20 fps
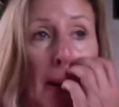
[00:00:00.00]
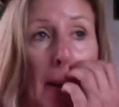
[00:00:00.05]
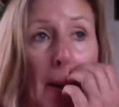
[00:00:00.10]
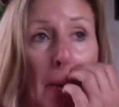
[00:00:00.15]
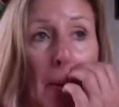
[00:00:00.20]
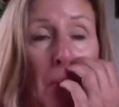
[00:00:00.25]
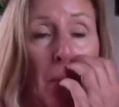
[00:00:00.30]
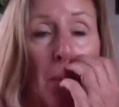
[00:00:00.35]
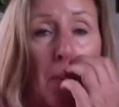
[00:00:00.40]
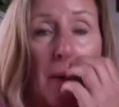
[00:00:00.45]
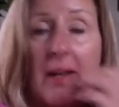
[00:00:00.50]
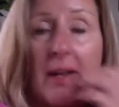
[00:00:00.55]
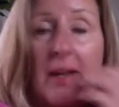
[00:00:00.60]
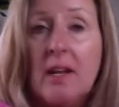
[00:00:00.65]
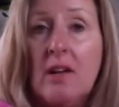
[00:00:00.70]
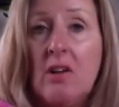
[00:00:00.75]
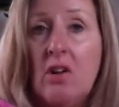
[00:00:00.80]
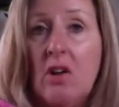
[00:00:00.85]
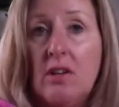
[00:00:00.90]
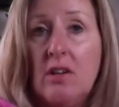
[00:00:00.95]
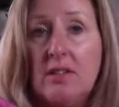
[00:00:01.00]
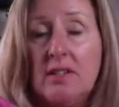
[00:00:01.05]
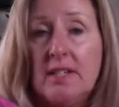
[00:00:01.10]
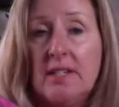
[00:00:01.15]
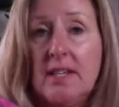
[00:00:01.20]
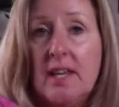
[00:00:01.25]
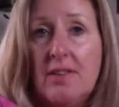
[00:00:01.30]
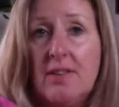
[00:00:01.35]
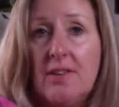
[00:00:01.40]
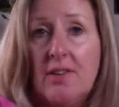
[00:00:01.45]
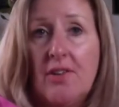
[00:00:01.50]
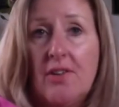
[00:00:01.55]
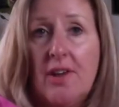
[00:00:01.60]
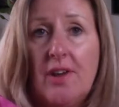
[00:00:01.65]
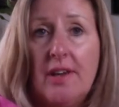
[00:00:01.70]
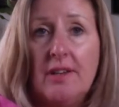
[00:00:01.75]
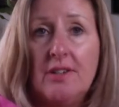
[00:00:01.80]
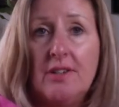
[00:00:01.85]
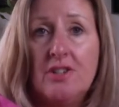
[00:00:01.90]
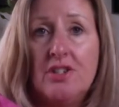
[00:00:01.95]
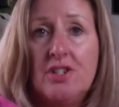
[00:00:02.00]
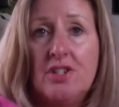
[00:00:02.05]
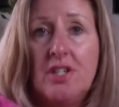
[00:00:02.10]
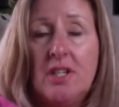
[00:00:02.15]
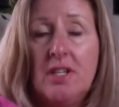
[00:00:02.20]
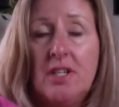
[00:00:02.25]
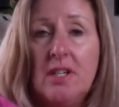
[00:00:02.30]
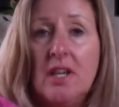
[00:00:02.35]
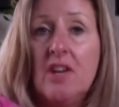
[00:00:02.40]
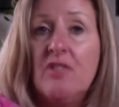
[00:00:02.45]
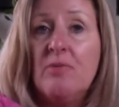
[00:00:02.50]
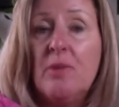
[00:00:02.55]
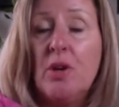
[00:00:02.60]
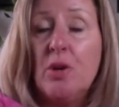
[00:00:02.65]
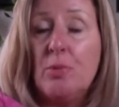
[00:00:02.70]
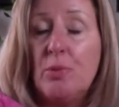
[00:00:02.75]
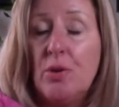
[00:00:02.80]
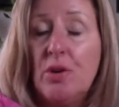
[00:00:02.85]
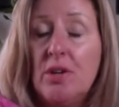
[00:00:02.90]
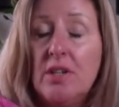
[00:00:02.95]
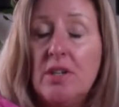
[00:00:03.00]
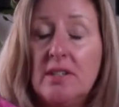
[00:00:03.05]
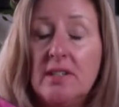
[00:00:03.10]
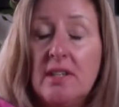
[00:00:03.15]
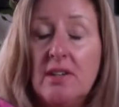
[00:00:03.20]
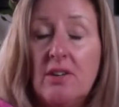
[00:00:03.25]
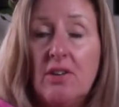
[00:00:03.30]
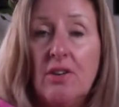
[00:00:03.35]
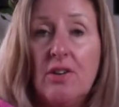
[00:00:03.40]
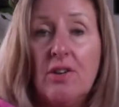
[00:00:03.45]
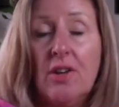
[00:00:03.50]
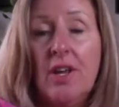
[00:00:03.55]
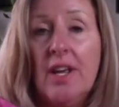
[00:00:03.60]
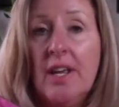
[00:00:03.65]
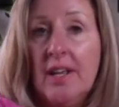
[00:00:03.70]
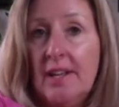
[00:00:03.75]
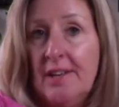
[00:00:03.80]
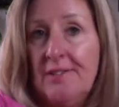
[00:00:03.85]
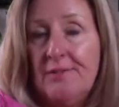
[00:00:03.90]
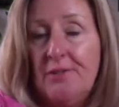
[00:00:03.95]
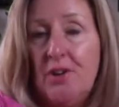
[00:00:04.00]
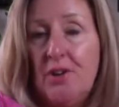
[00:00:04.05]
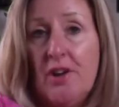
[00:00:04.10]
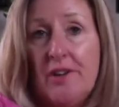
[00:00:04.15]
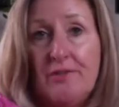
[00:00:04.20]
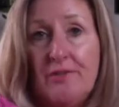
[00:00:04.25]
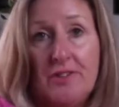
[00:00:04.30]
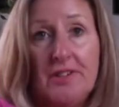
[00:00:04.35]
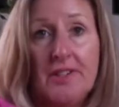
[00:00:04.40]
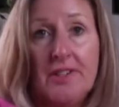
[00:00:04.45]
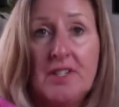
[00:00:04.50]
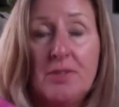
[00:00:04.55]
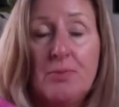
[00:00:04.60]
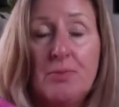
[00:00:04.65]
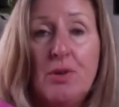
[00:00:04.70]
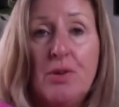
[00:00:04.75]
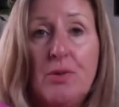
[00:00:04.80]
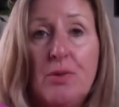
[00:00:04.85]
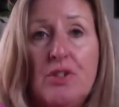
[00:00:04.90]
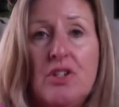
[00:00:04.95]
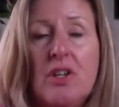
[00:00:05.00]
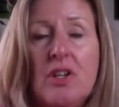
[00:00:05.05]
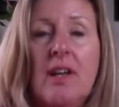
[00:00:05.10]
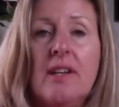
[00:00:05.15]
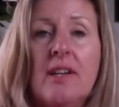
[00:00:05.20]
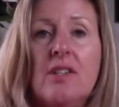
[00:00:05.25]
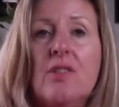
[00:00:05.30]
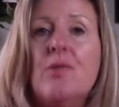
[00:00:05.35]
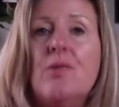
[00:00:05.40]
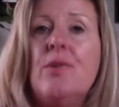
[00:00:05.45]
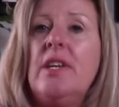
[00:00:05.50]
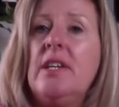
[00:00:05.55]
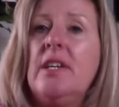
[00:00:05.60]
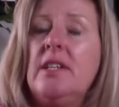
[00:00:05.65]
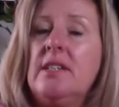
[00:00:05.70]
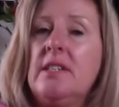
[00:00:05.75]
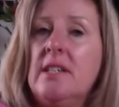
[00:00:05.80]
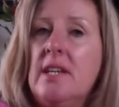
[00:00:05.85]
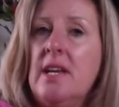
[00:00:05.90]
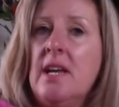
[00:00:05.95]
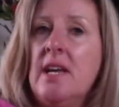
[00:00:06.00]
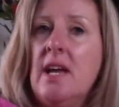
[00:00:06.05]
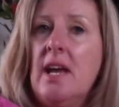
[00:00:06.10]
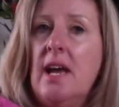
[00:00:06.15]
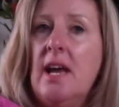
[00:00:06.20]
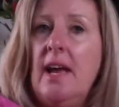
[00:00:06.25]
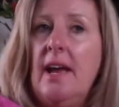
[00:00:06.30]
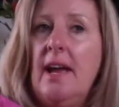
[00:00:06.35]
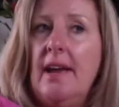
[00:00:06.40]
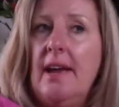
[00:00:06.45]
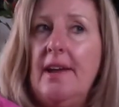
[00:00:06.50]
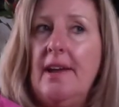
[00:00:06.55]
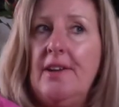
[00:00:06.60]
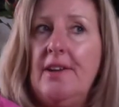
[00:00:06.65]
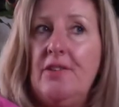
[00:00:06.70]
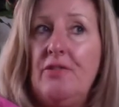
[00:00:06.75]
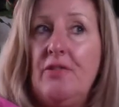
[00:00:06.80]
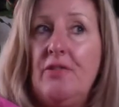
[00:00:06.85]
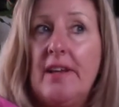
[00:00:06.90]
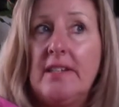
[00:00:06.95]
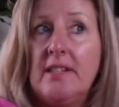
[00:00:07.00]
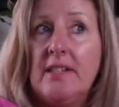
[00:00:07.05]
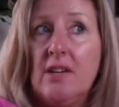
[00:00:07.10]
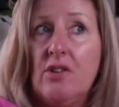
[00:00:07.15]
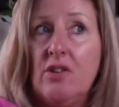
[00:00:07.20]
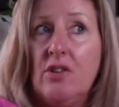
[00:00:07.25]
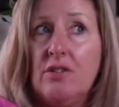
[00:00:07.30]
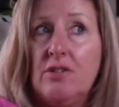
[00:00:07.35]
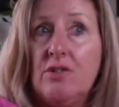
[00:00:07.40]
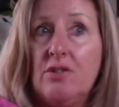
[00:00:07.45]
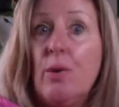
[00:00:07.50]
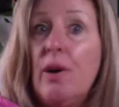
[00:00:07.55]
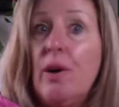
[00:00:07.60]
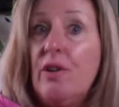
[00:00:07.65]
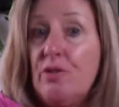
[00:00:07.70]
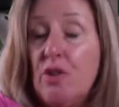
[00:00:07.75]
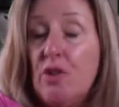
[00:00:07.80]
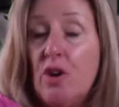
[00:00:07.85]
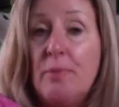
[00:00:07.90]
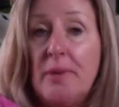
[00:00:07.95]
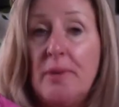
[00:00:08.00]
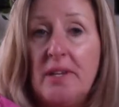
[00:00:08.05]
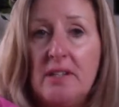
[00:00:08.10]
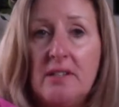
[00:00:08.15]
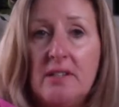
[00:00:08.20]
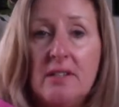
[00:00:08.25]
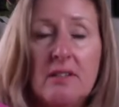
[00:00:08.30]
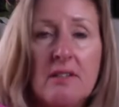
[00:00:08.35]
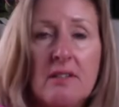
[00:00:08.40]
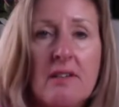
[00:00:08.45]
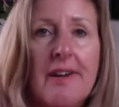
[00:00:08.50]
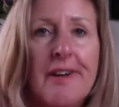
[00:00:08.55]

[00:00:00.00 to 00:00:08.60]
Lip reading: We were in a class together and she gave me her book and said, I've written this book, would you like to read it? And in fact, I got 12 copies.